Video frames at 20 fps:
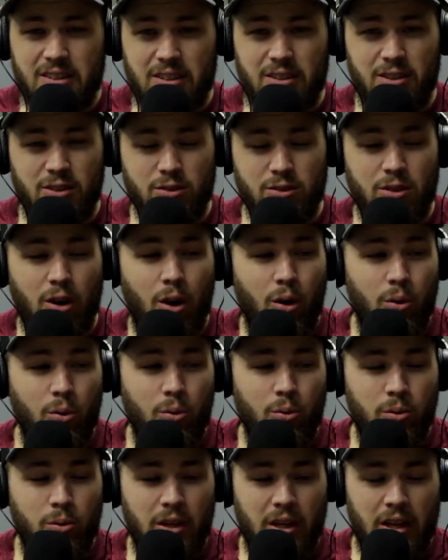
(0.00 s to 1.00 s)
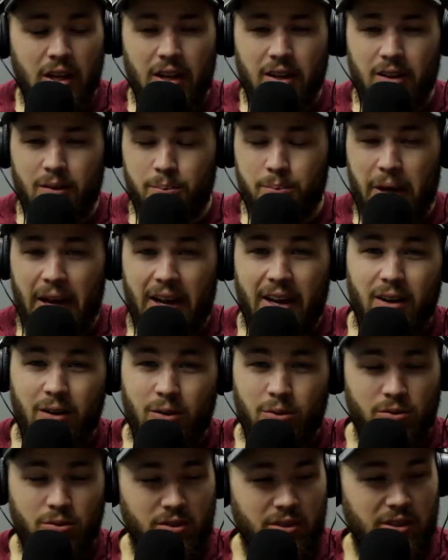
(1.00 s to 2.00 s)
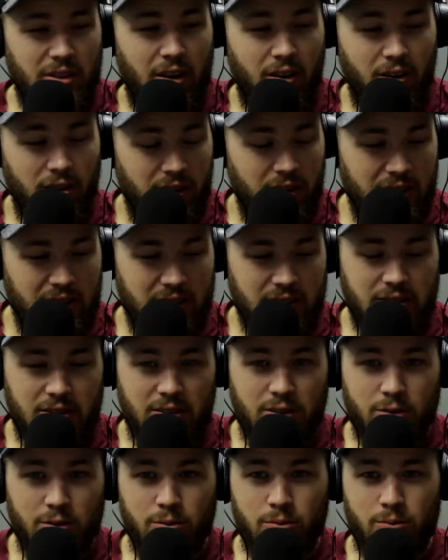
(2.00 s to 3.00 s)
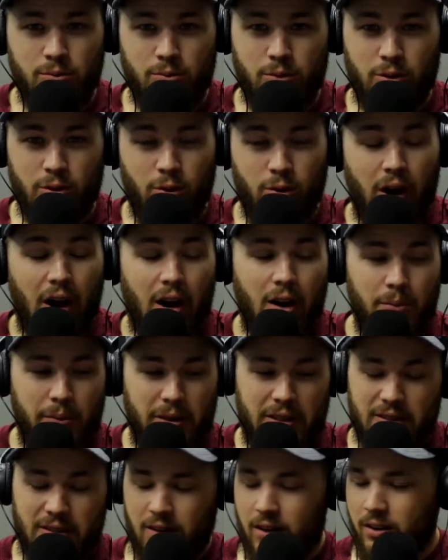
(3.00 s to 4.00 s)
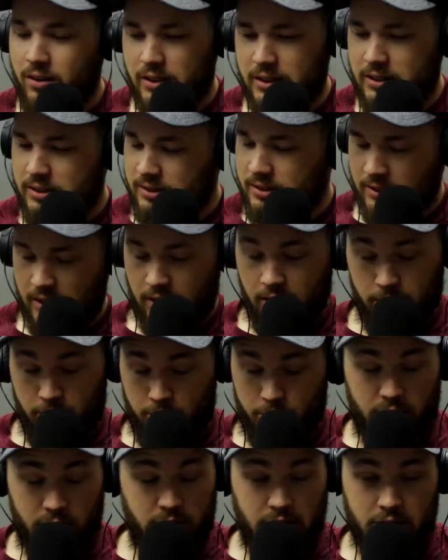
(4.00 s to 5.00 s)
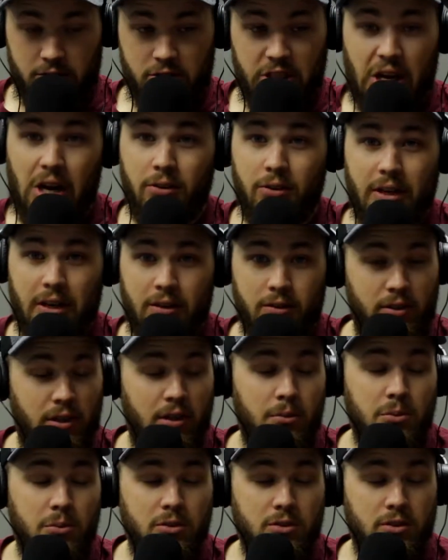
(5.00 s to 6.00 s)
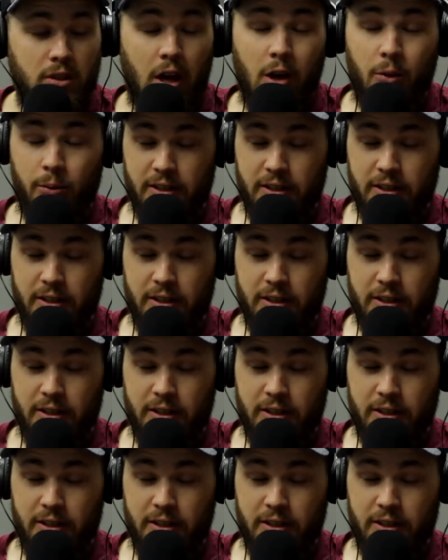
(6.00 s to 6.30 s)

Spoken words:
And your tow pounds and all this, your requirement and all this stuff. And we're just shouting out numbers.